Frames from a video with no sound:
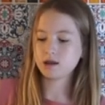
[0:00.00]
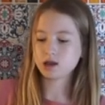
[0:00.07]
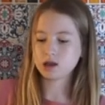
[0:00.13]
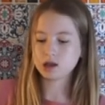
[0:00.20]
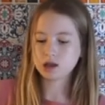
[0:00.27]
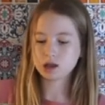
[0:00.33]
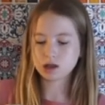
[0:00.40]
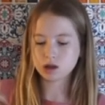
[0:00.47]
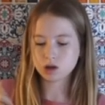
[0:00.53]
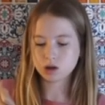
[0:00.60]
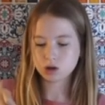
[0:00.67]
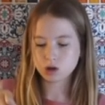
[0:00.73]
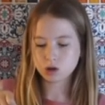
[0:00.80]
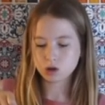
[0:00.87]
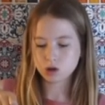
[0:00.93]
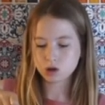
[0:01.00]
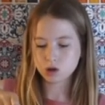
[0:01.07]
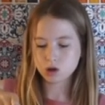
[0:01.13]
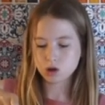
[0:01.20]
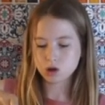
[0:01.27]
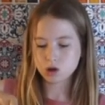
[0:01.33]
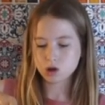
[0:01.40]

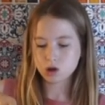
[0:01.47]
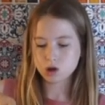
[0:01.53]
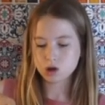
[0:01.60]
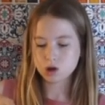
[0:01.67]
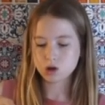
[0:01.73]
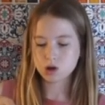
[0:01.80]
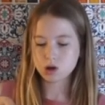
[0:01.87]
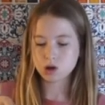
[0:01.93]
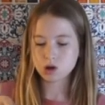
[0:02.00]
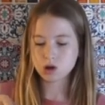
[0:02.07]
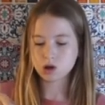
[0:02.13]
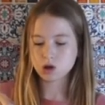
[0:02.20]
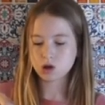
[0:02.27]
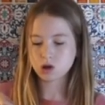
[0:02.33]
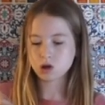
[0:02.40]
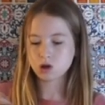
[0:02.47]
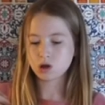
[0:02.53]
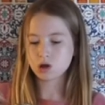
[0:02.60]
(silence)